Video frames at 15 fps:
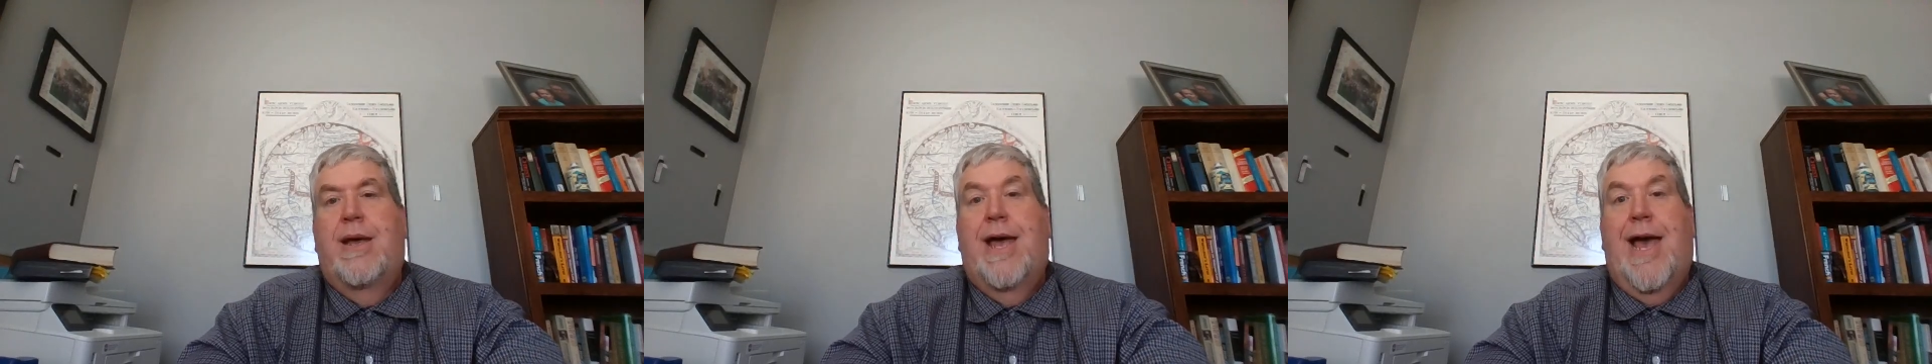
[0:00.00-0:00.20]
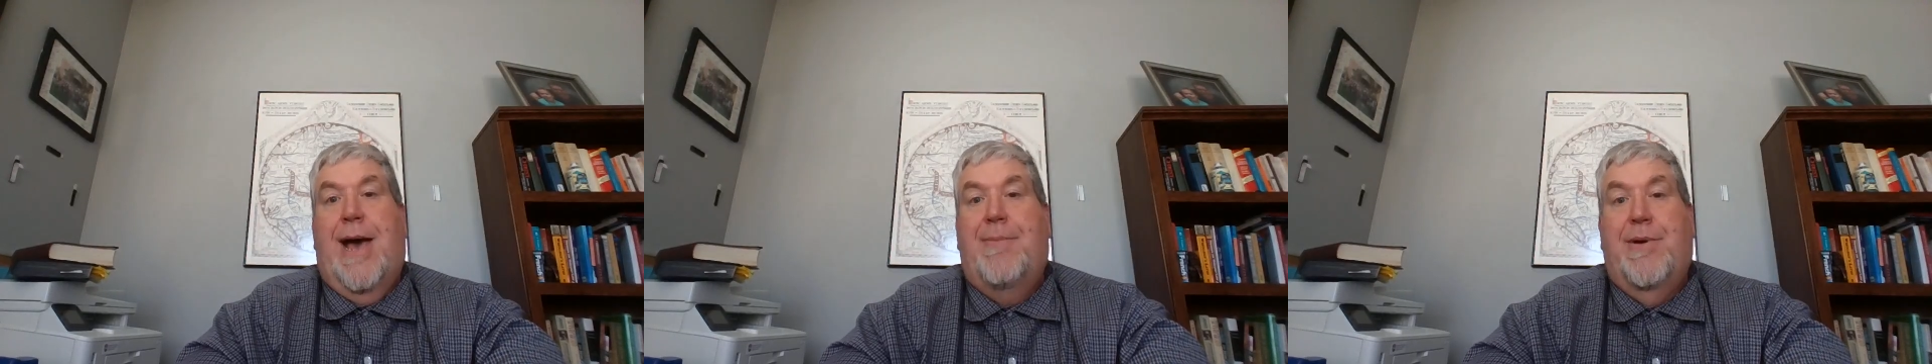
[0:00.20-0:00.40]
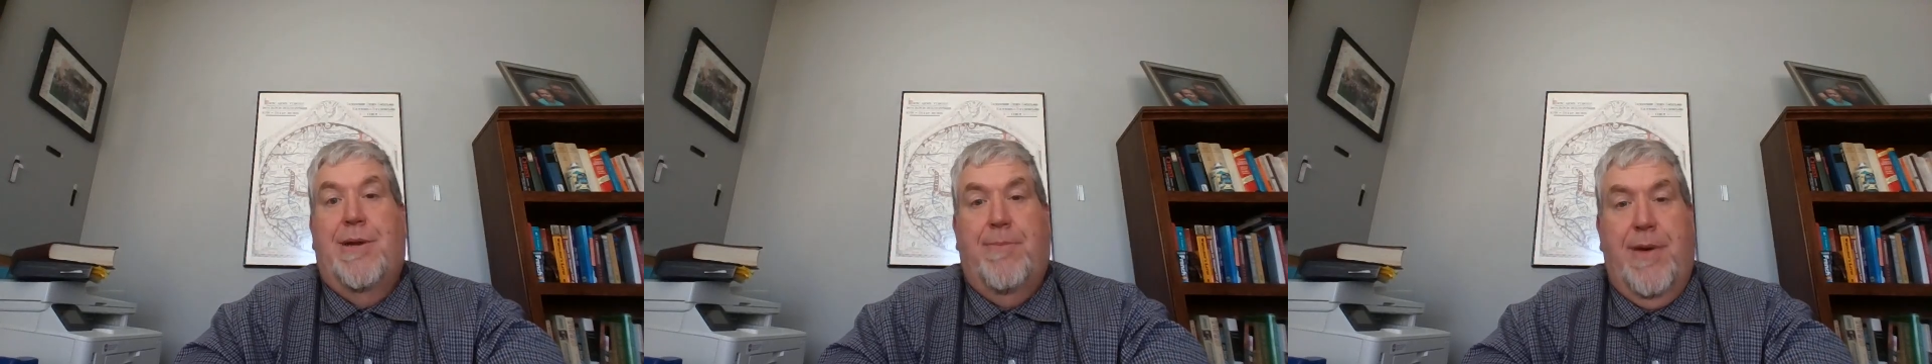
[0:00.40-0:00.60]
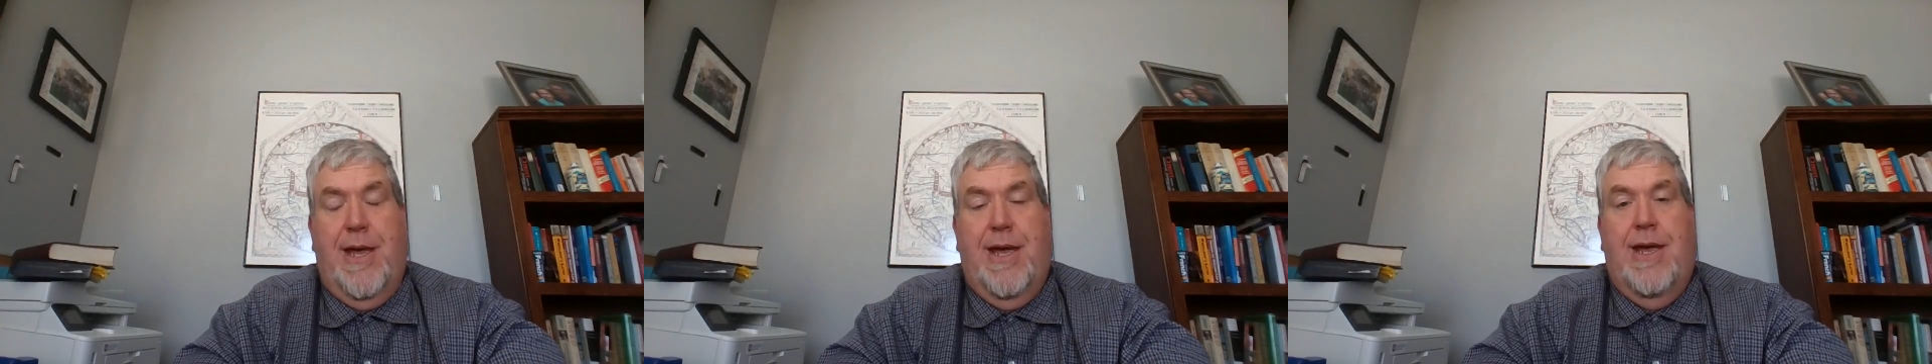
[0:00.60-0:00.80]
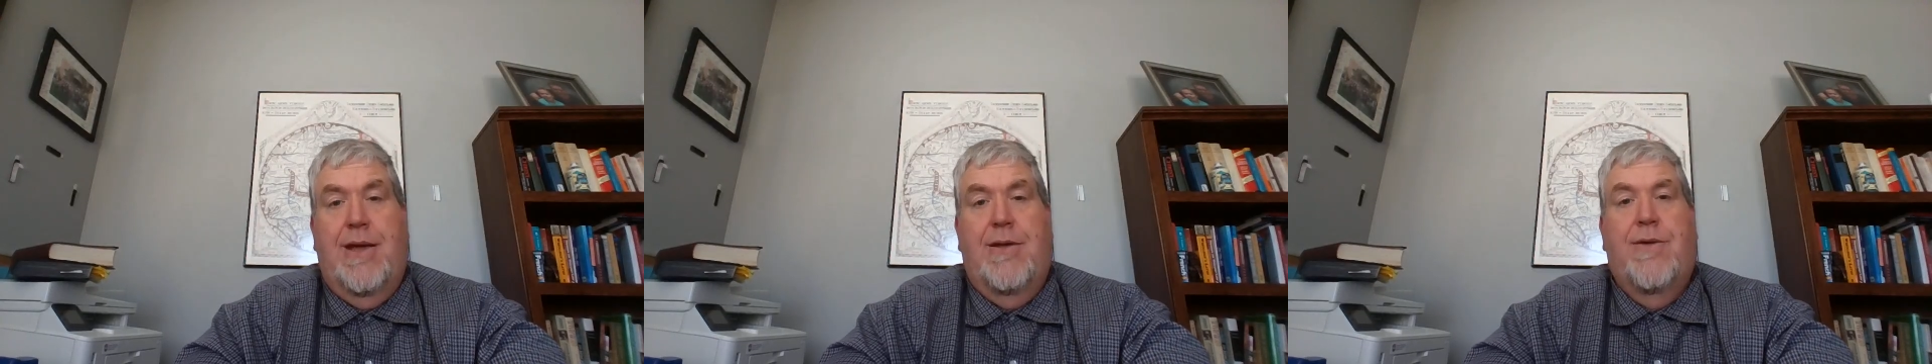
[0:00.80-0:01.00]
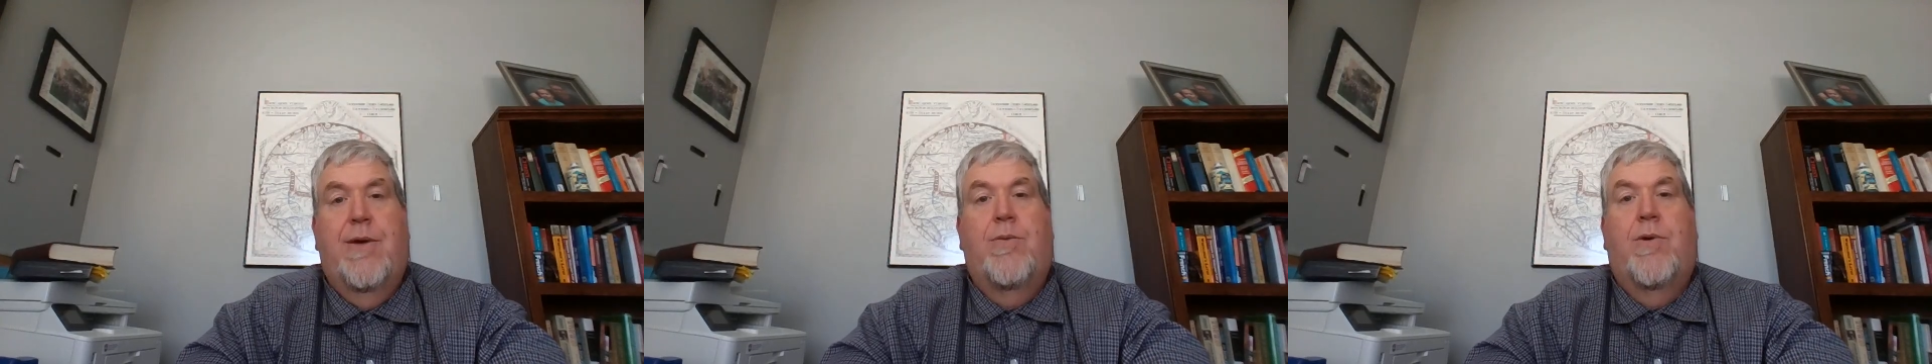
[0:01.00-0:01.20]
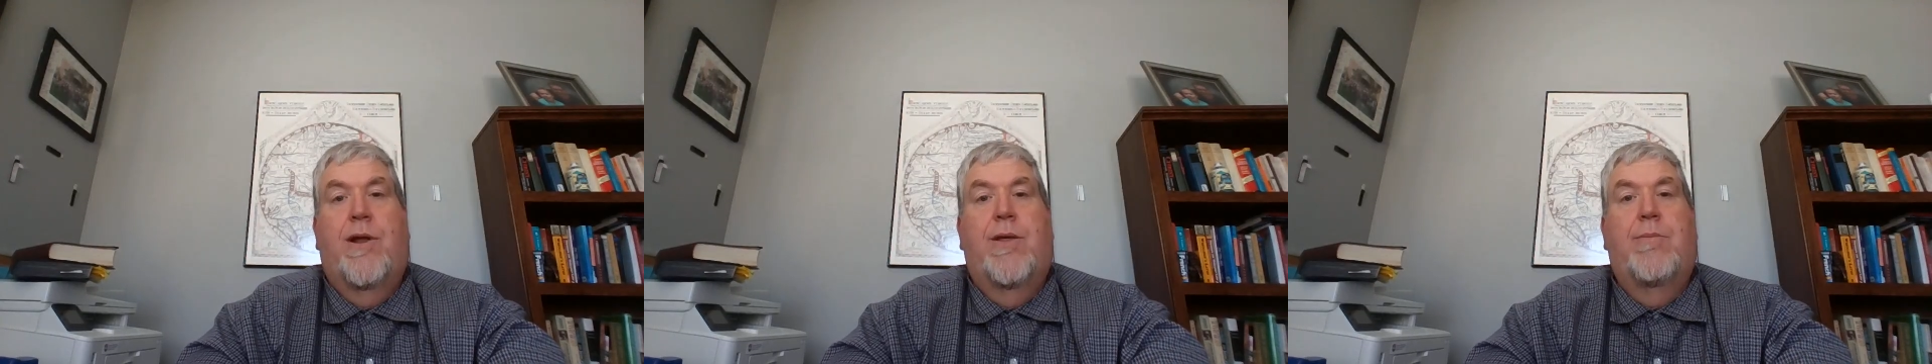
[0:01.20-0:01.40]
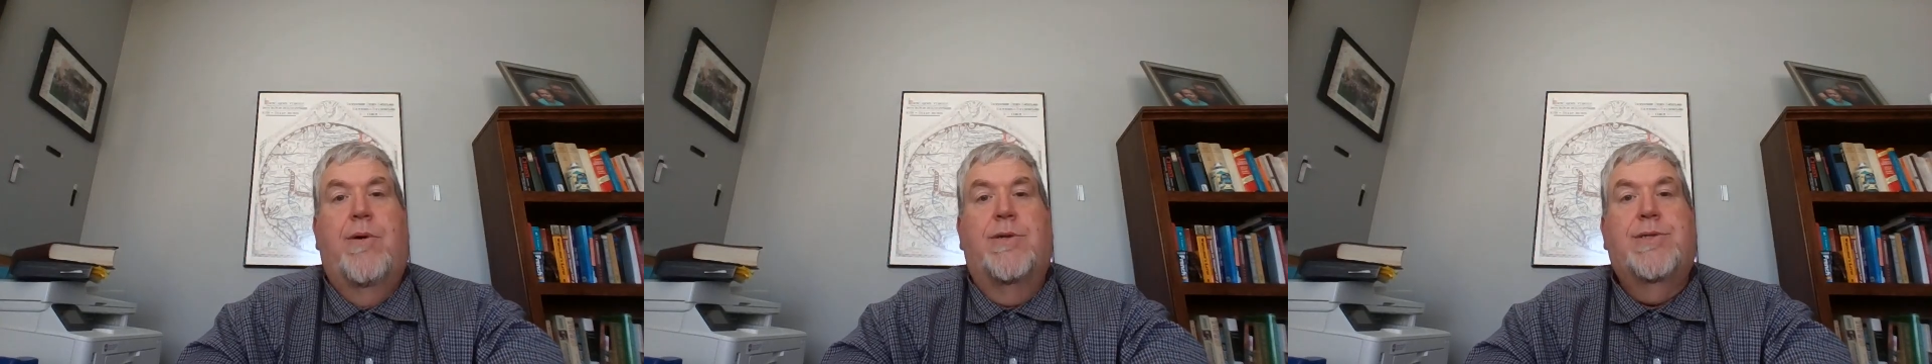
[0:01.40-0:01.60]
Happened to be that
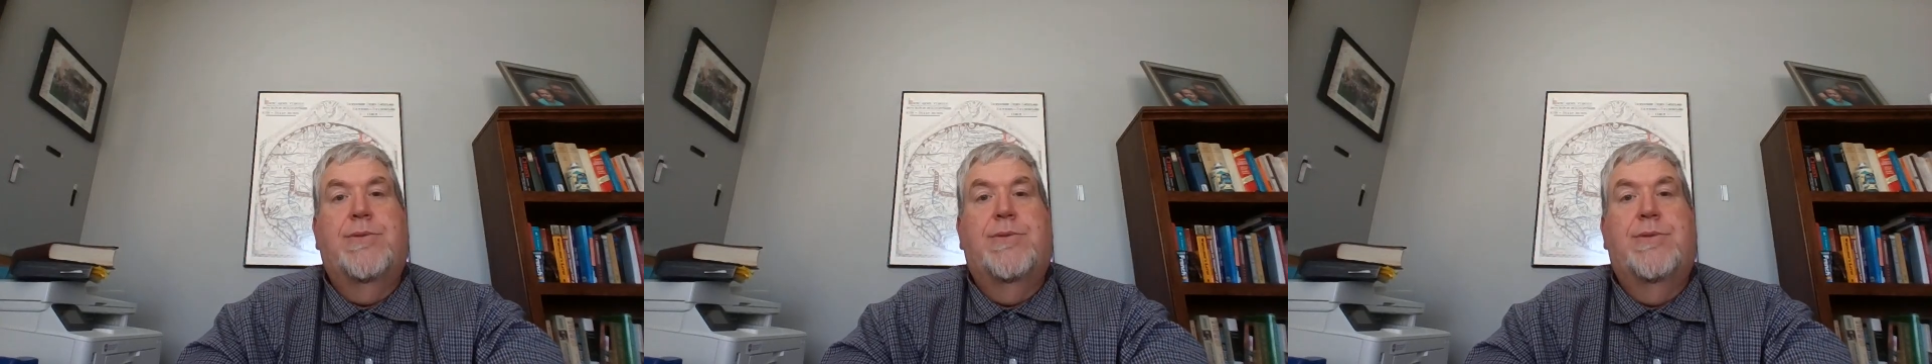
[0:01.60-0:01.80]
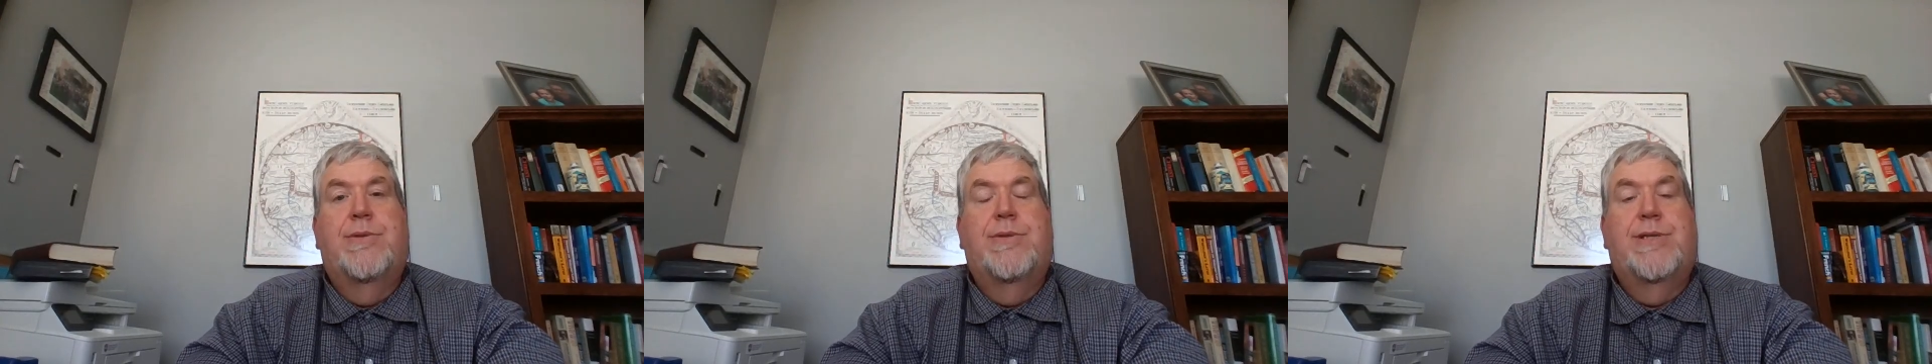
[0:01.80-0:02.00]
one of the most